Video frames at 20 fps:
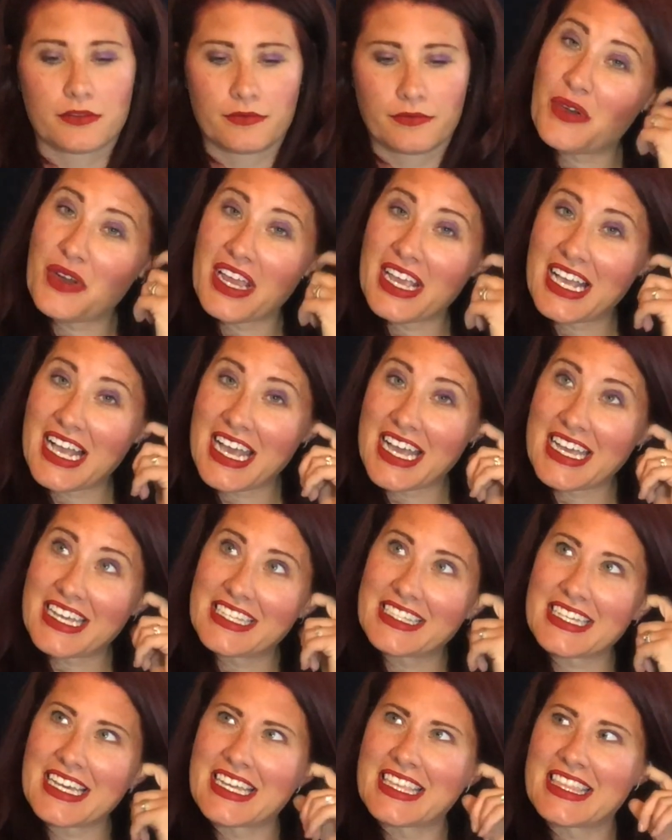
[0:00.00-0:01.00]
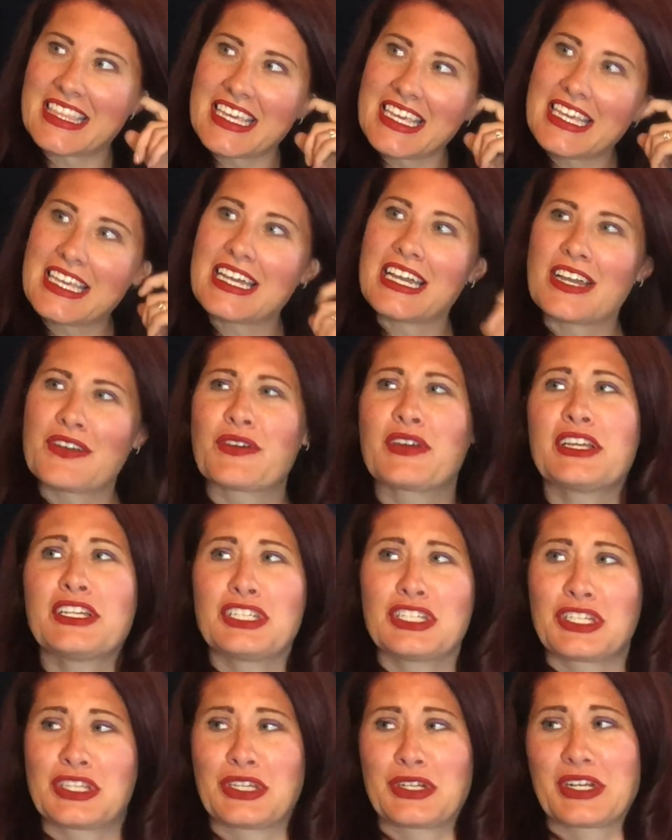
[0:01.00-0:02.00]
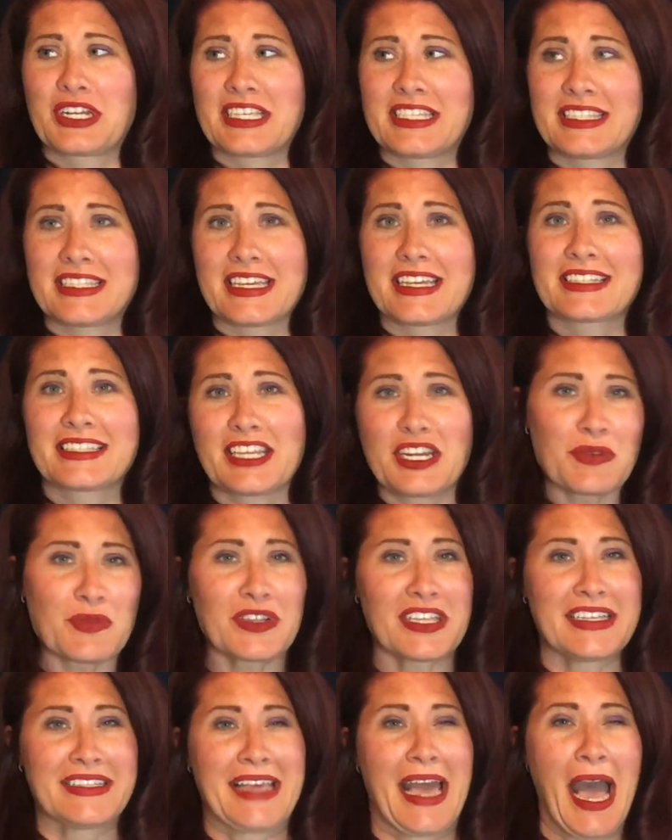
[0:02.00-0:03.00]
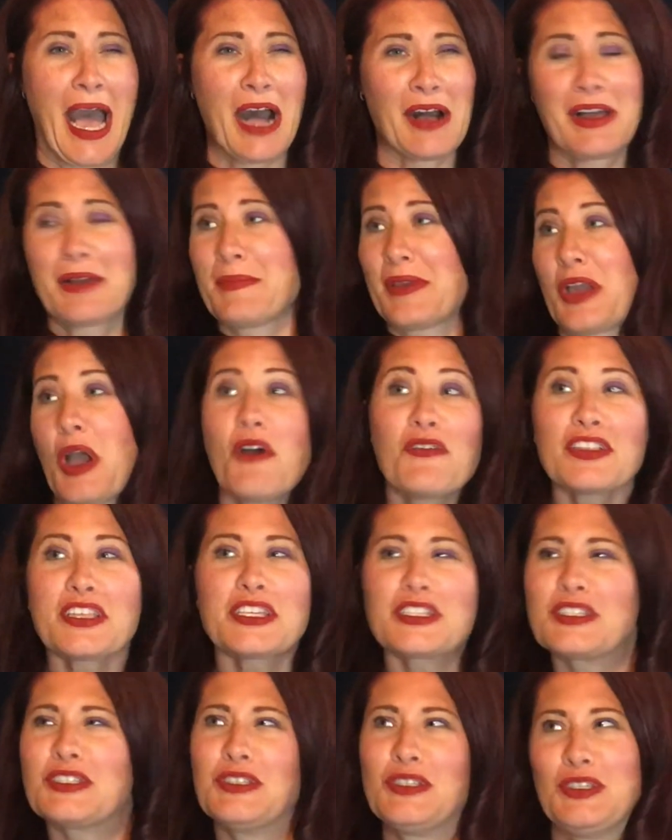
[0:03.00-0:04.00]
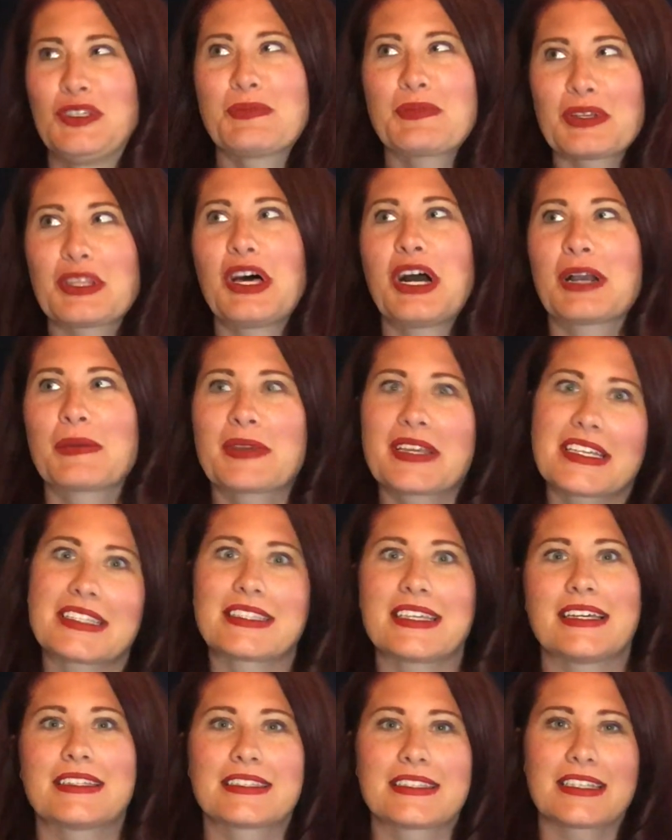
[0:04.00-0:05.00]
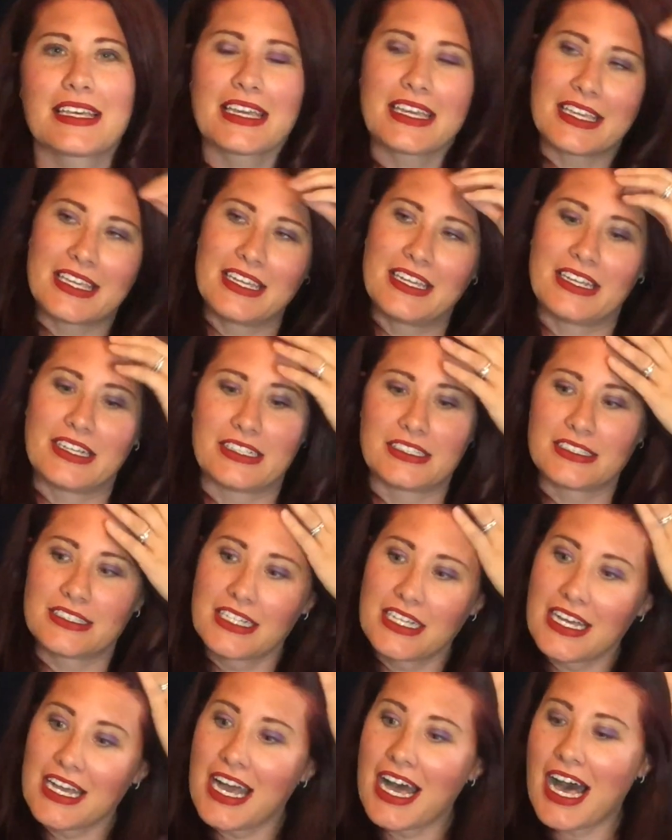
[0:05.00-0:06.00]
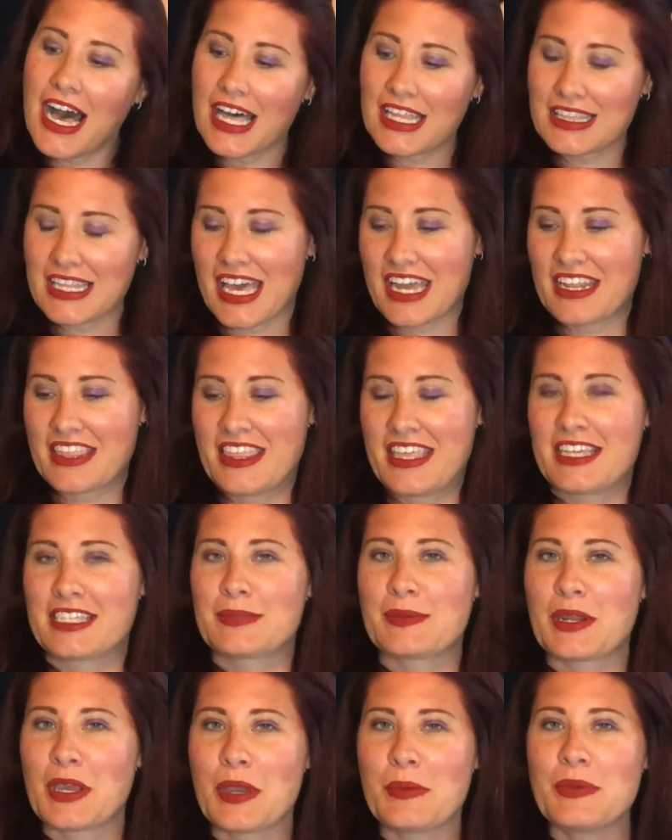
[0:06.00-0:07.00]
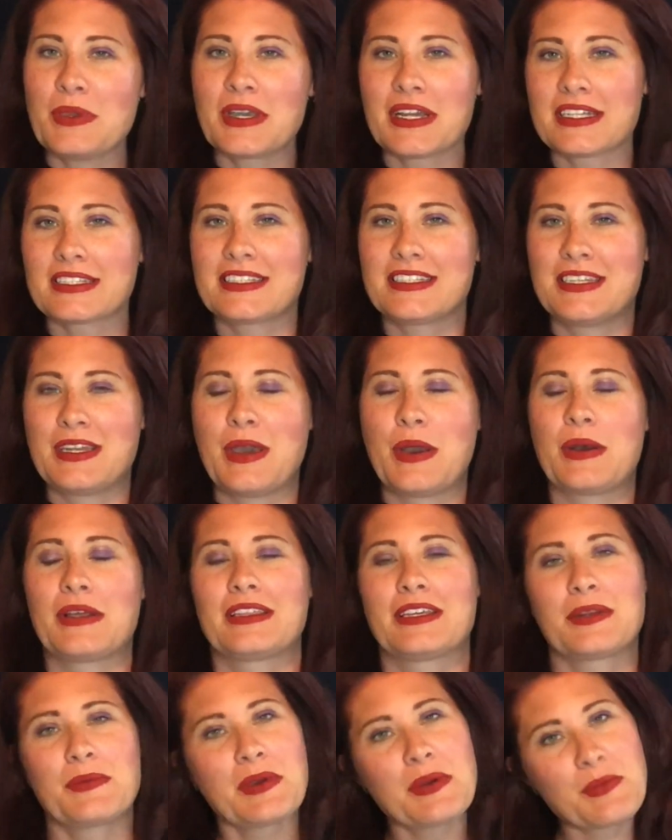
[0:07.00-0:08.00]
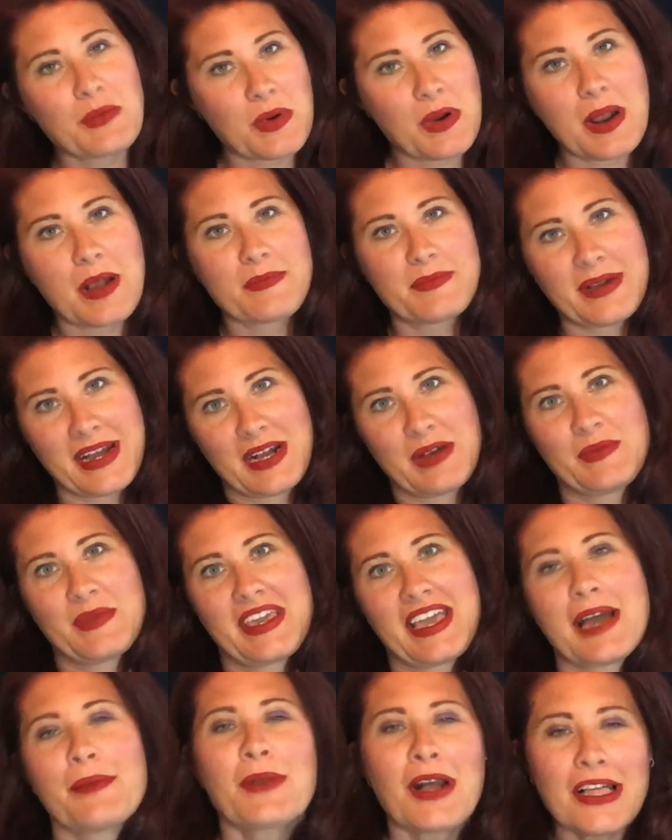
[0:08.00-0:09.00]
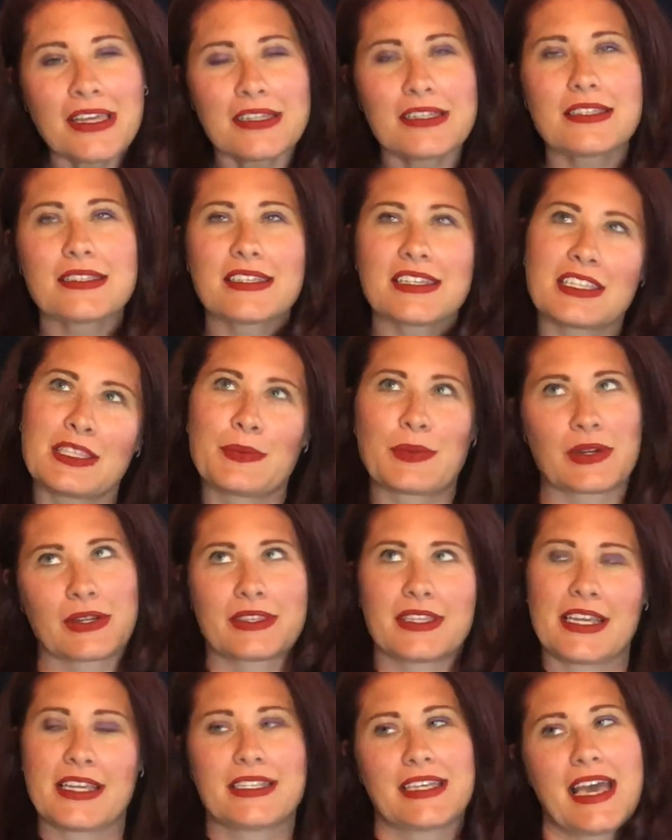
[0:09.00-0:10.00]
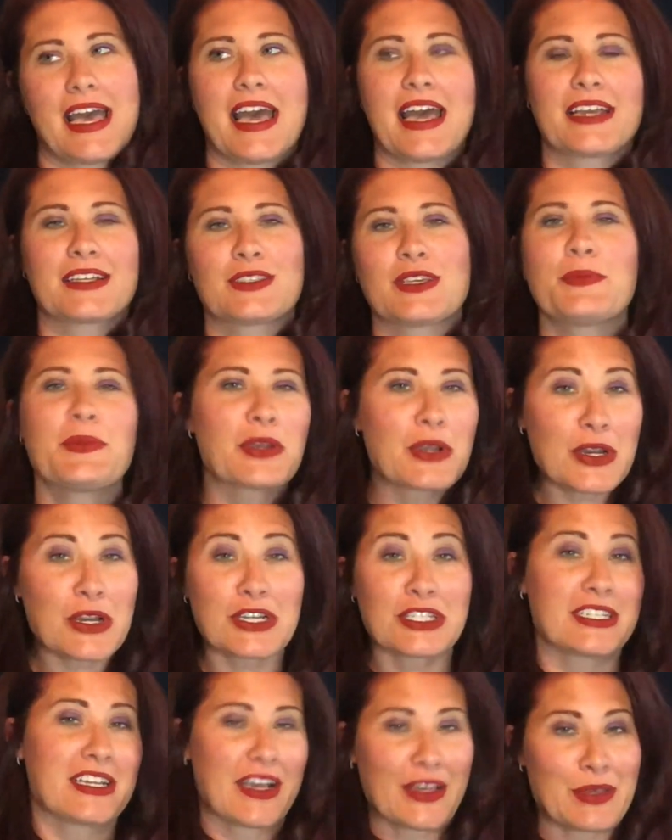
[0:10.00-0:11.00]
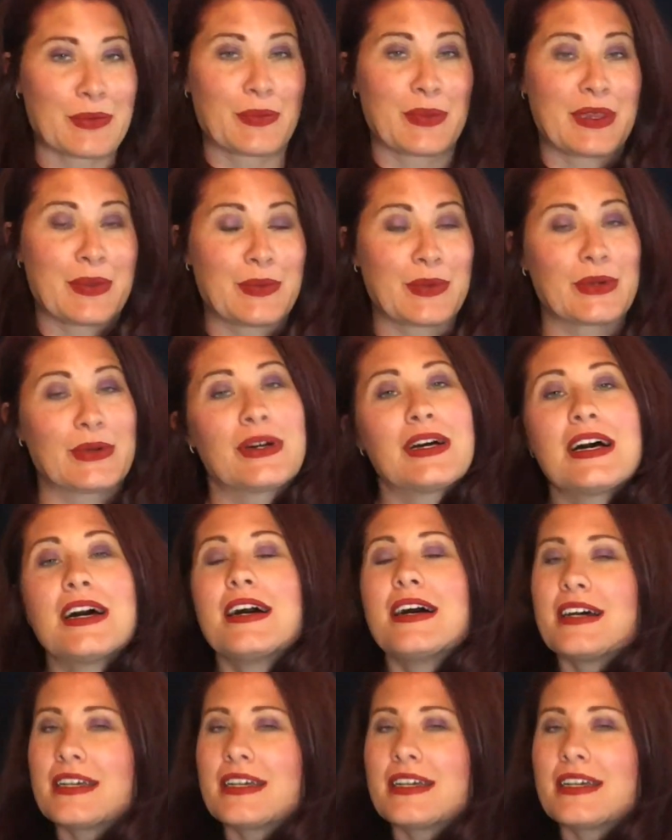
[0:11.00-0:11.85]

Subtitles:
All right, guys, I think I reached 36. I didn't realize how, hopefully this isn't super long because that's like, you know, a lot of things, but I hope you got to know a little bit more about me. I'm calling this like the birthday tag. So I'm encouraging other people,